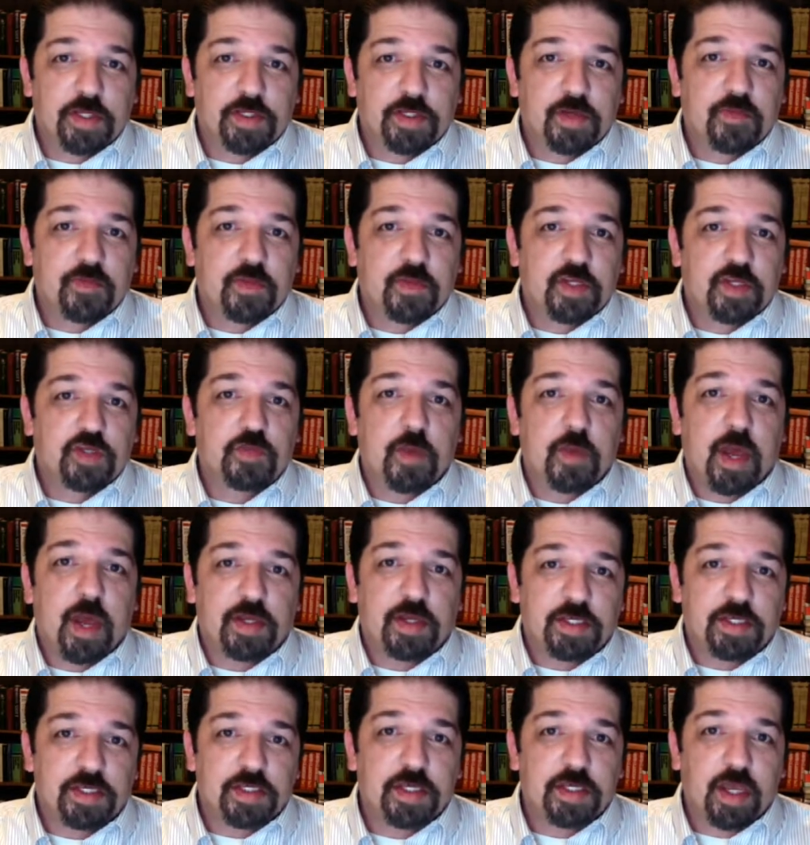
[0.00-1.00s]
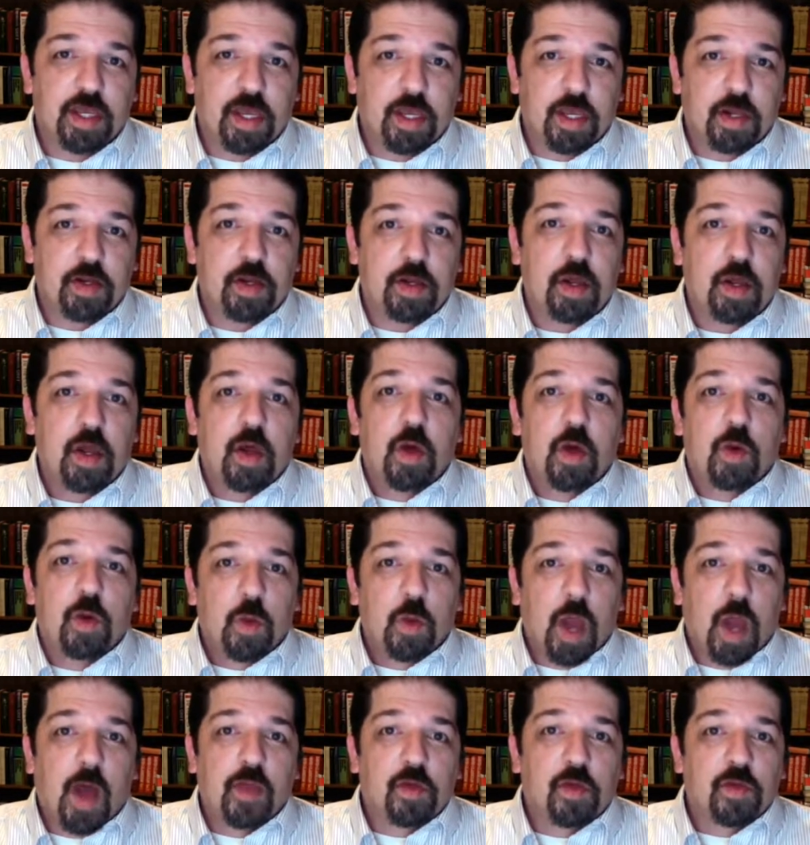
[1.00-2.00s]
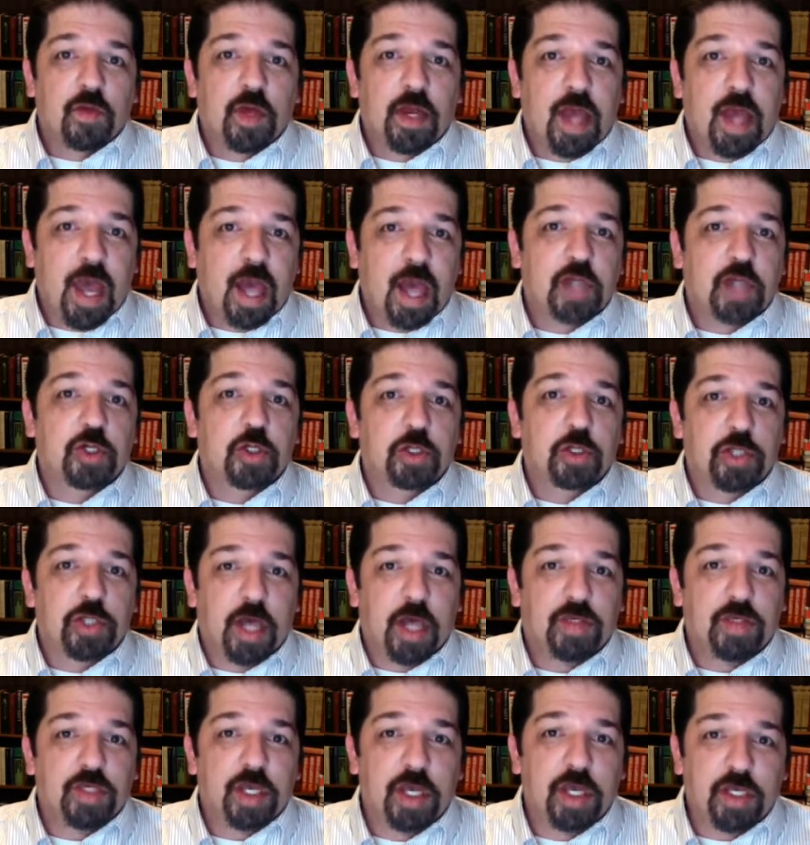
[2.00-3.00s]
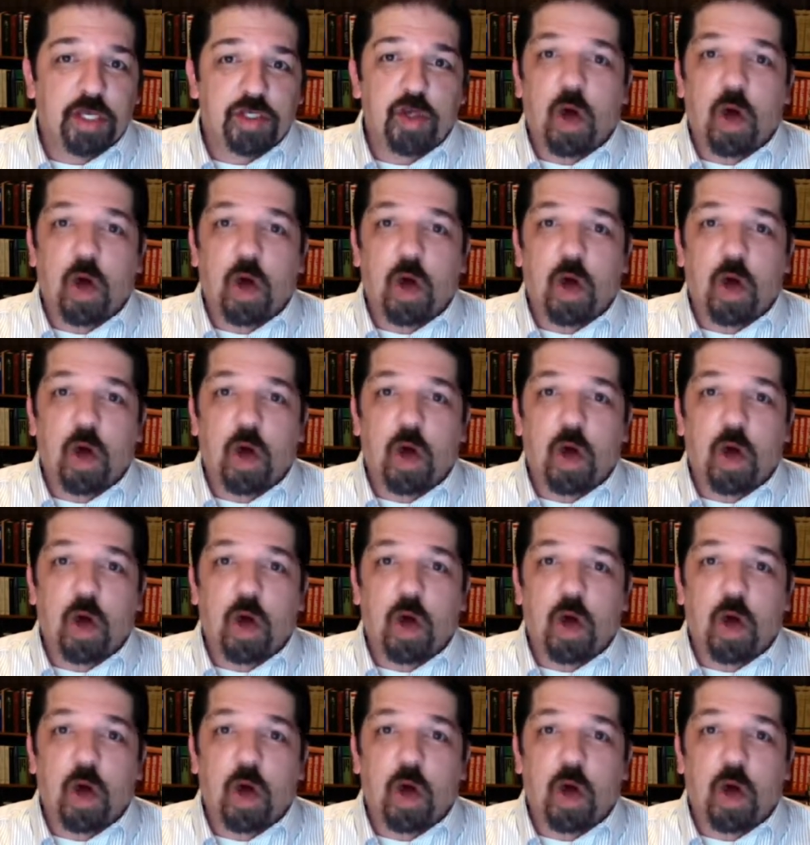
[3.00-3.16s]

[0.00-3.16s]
of this man's sin, rather than exercising his